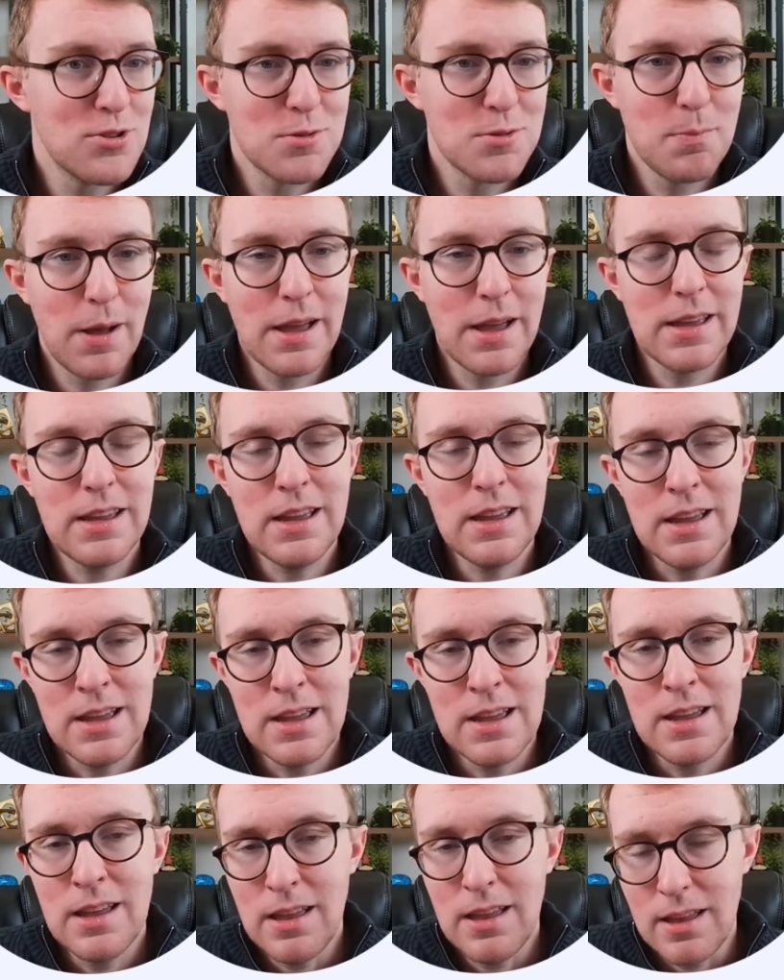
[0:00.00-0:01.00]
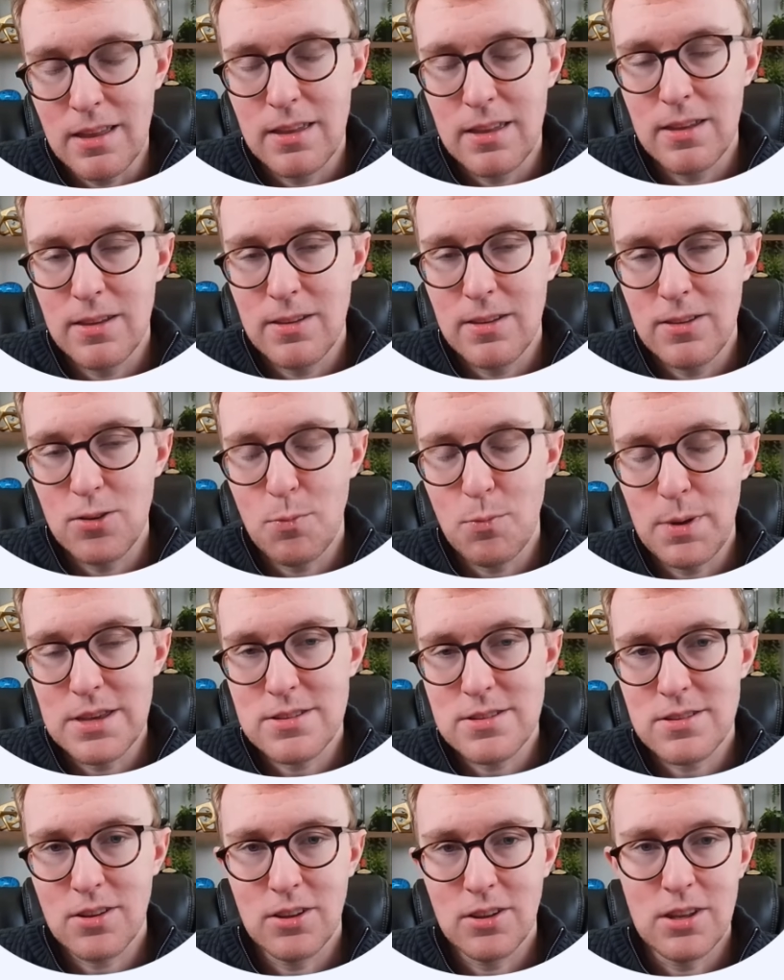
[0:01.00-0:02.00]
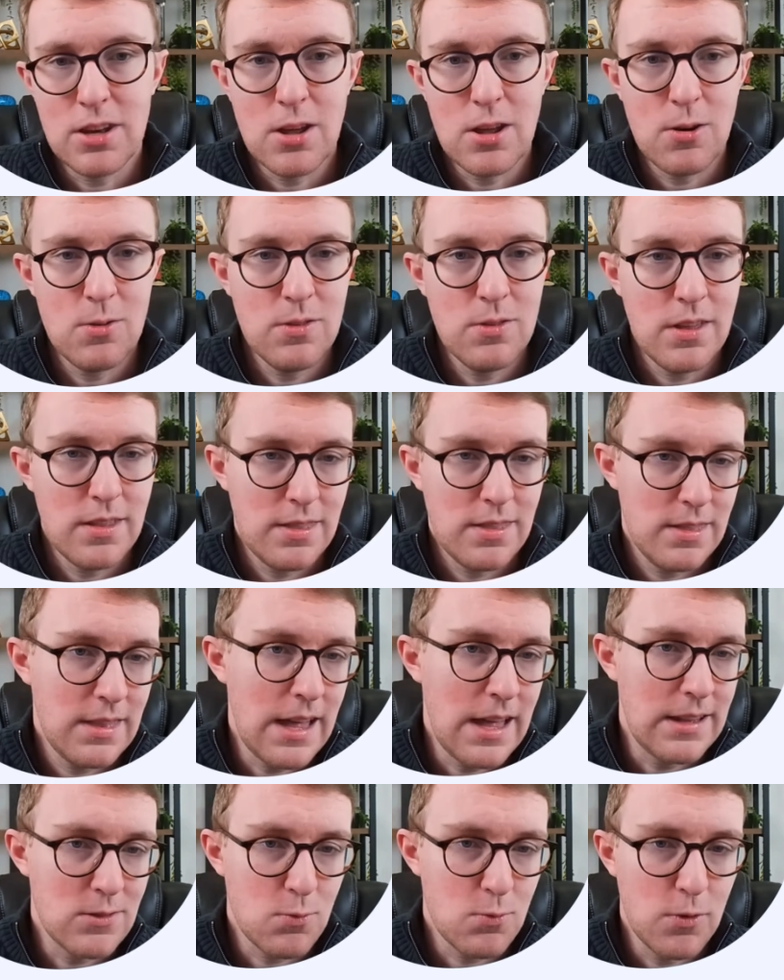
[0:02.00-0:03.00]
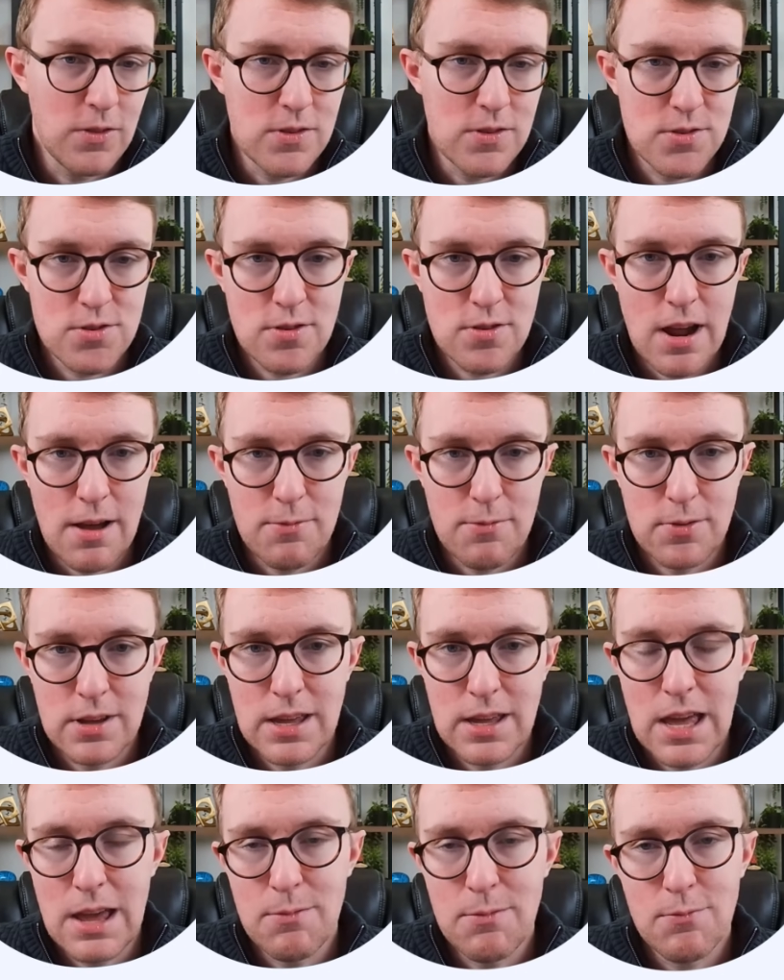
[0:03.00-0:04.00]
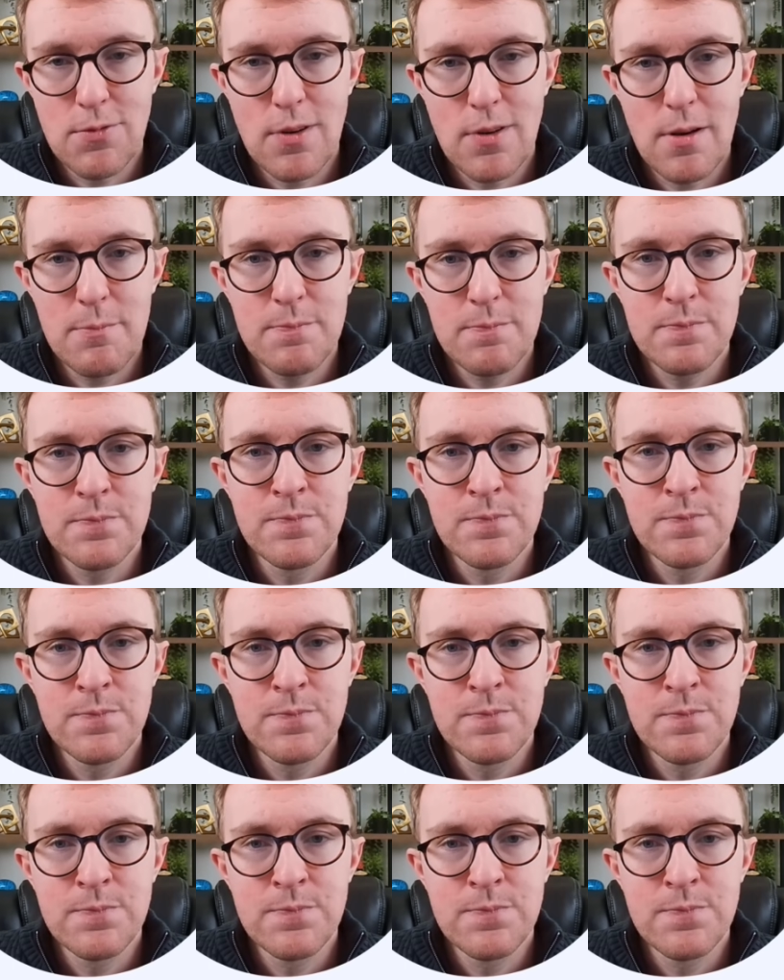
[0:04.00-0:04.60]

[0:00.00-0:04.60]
spike, you'll basically know that that's where this traffic came from.